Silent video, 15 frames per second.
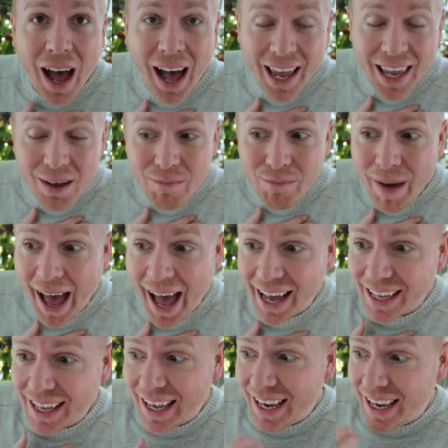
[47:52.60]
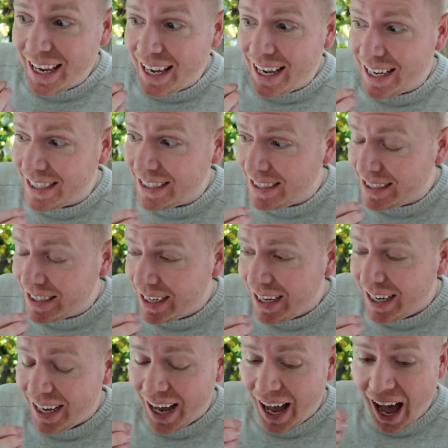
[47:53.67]
I am back, and
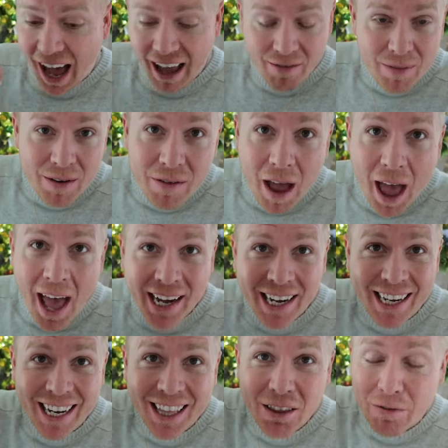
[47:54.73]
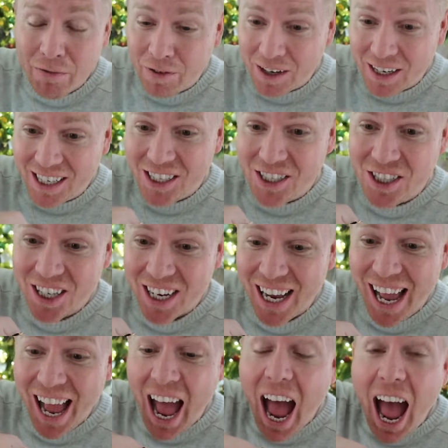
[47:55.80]
I have been editing the footage.
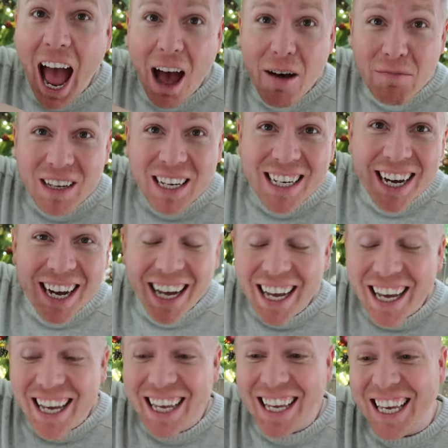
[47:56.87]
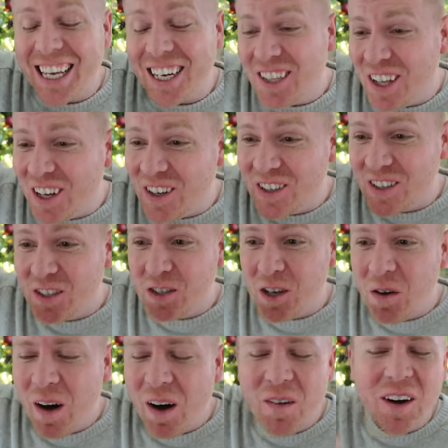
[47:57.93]
Abby and I get along
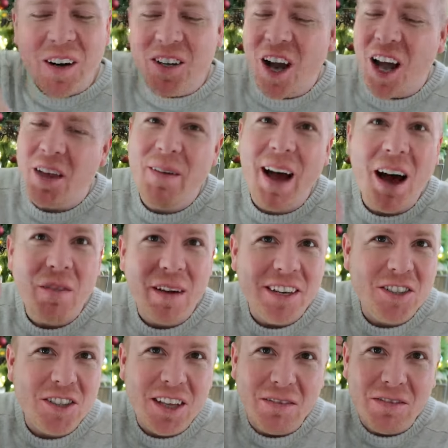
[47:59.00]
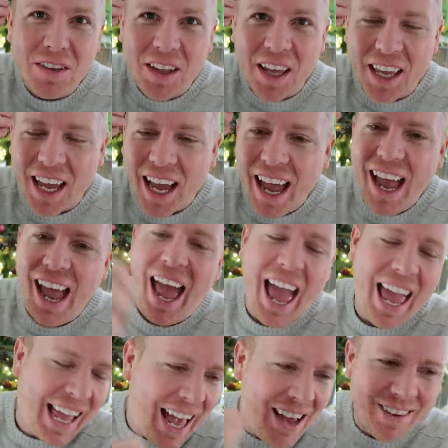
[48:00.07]
so well. We were talking about how we just have to like
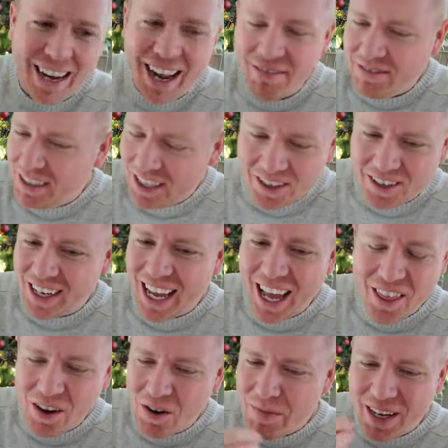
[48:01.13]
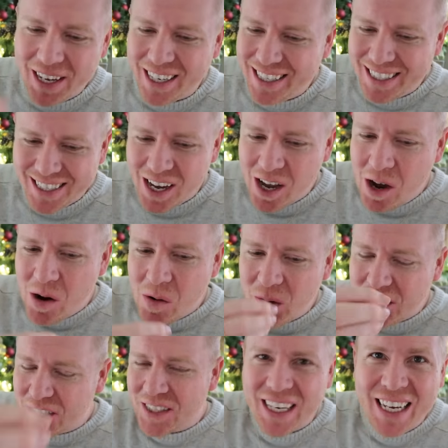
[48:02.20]
hang out and have dinner together because
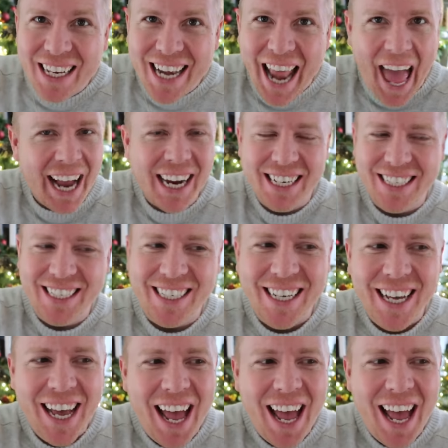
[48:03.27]
we just connect,